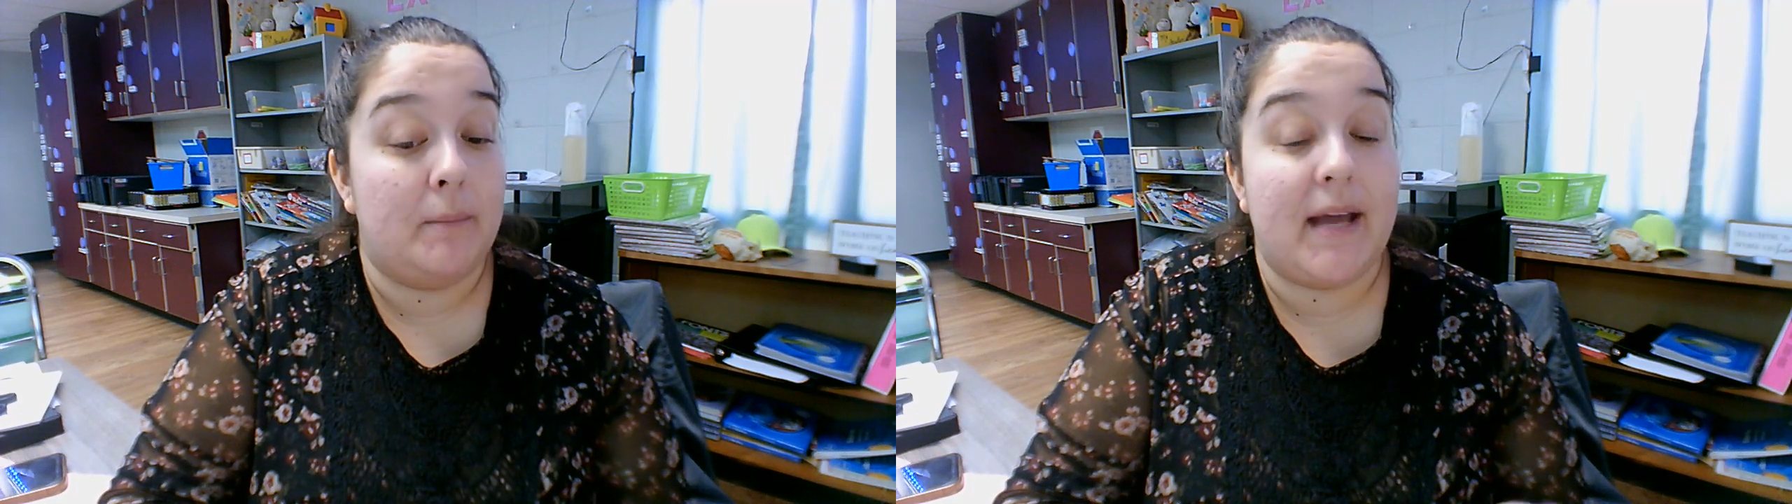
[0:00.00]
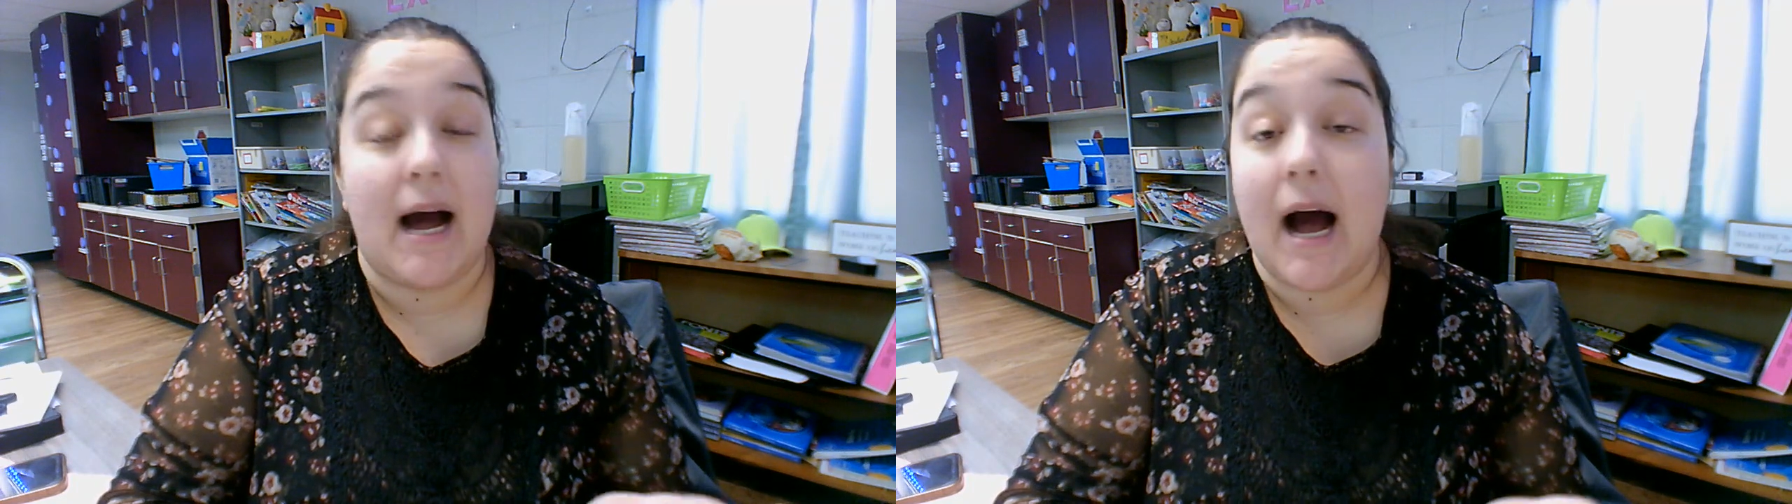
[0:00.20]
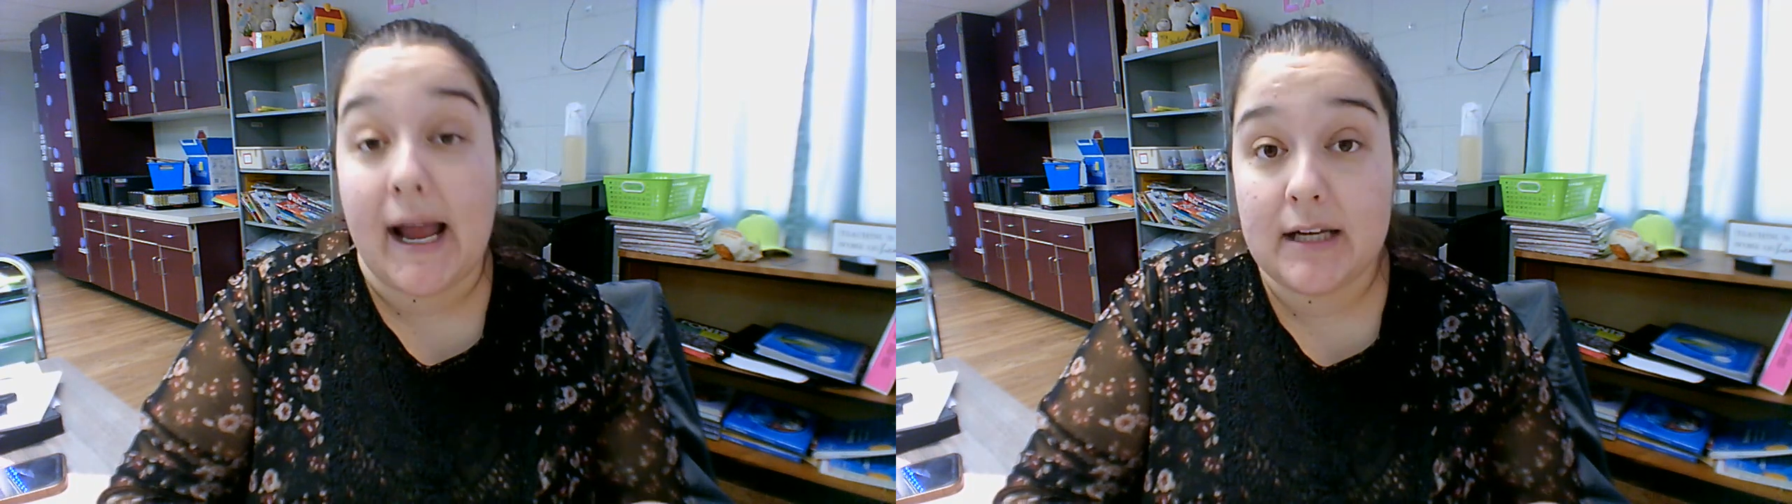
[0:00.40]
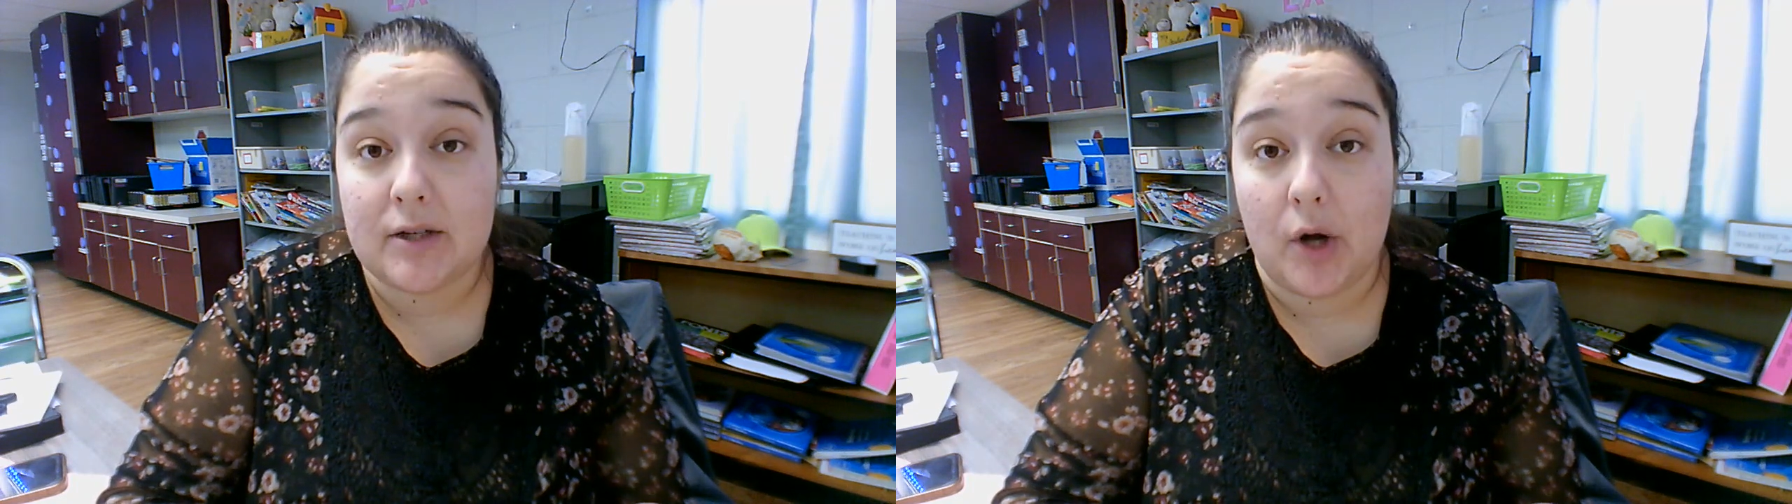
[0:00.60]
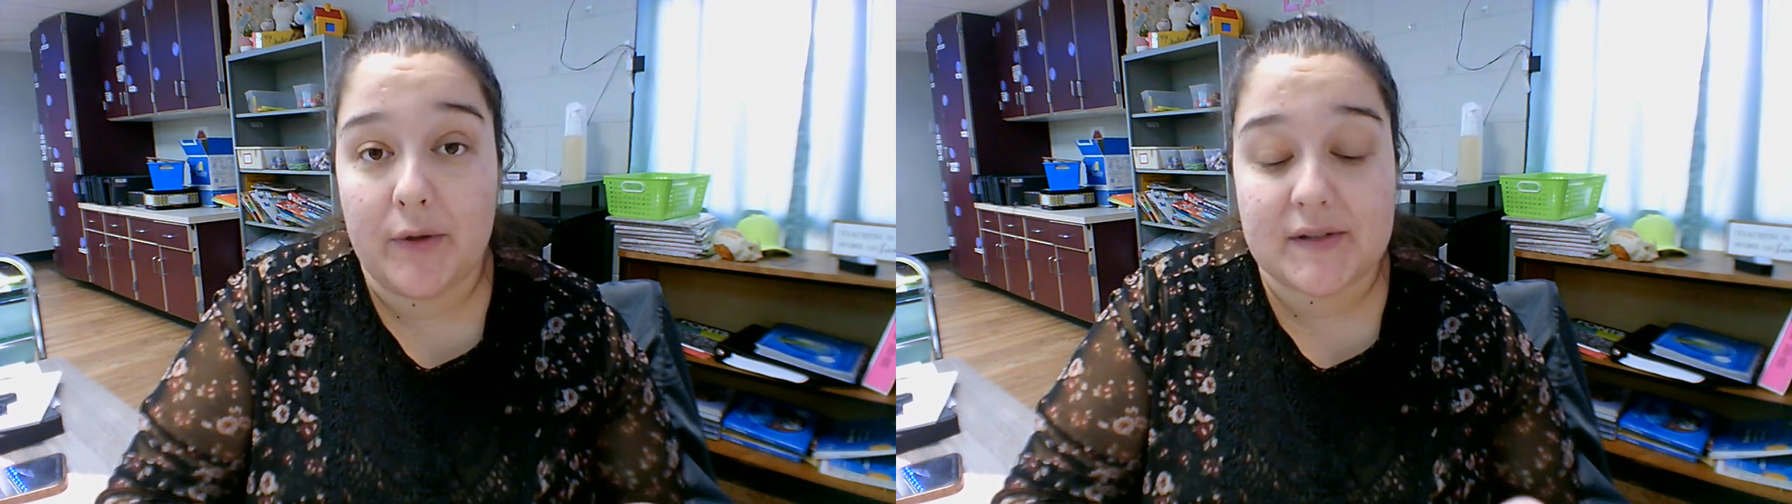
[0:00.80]
behind
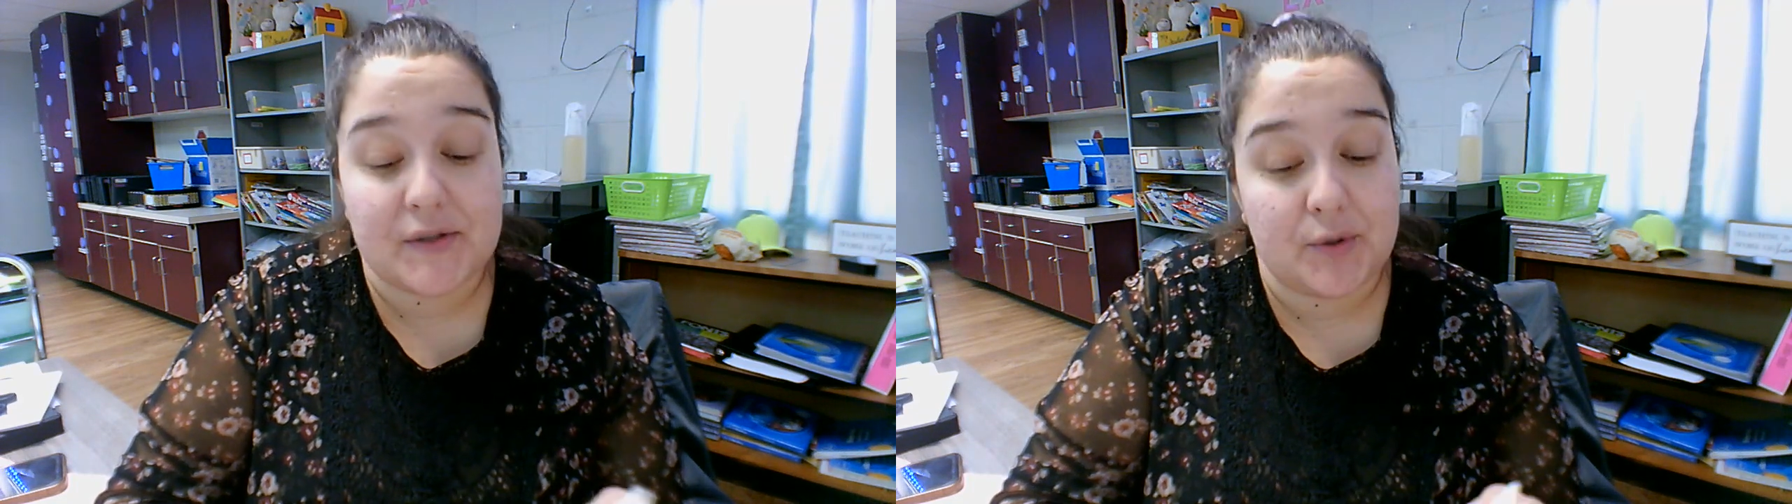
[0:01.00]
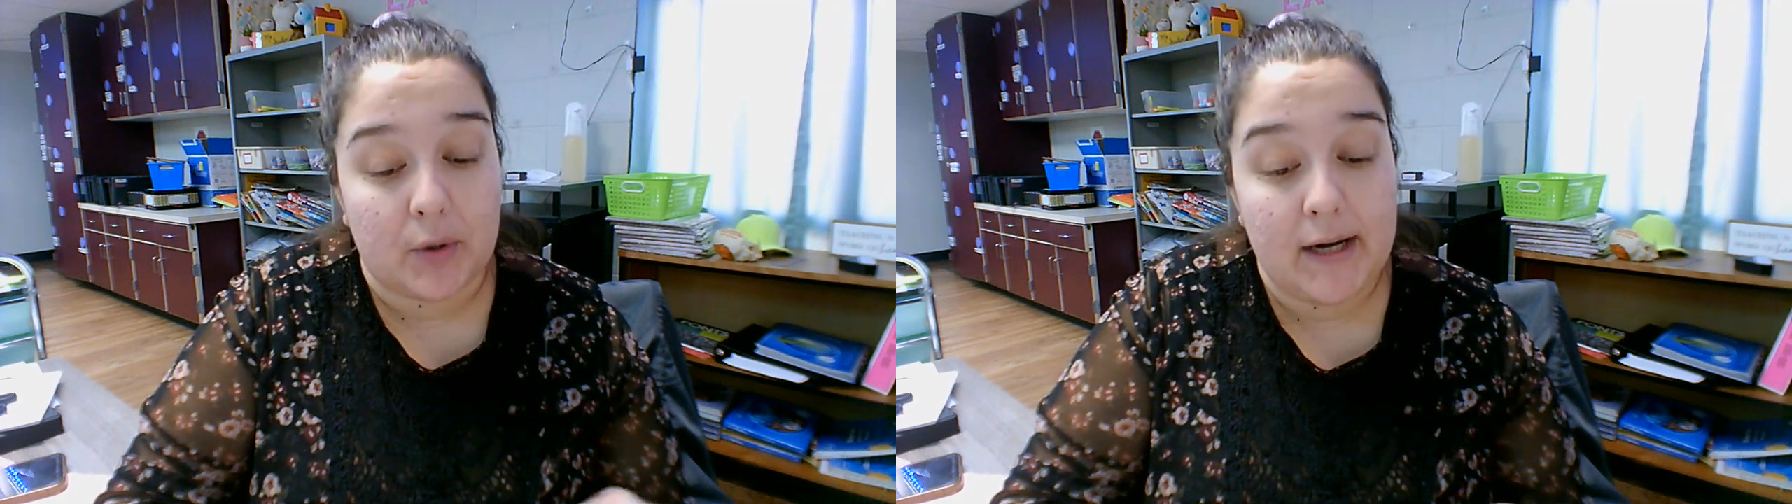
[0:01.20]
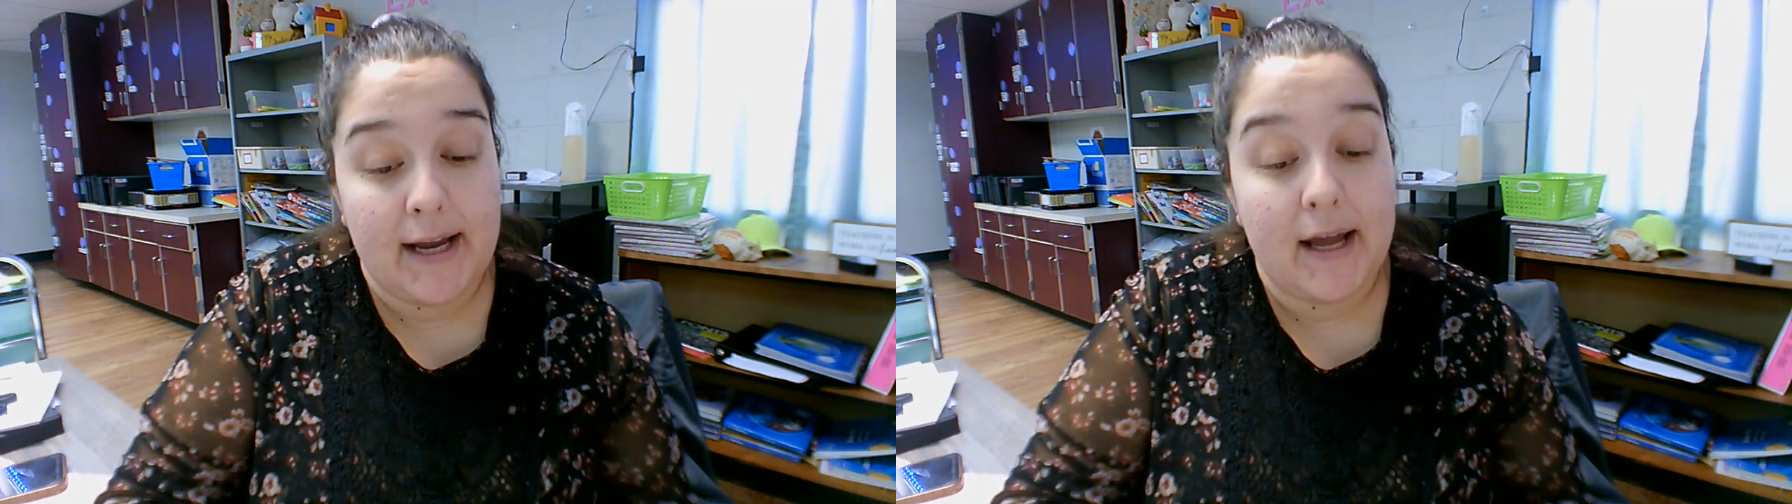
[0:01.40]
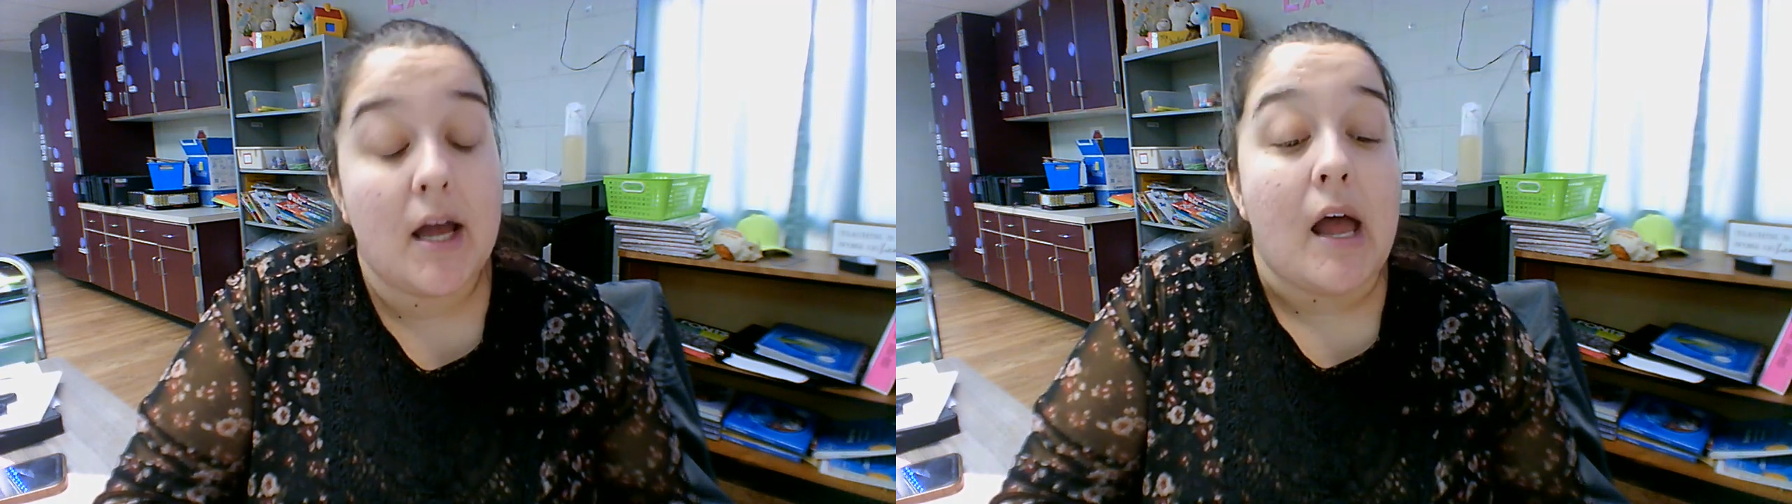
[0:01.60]
on the story.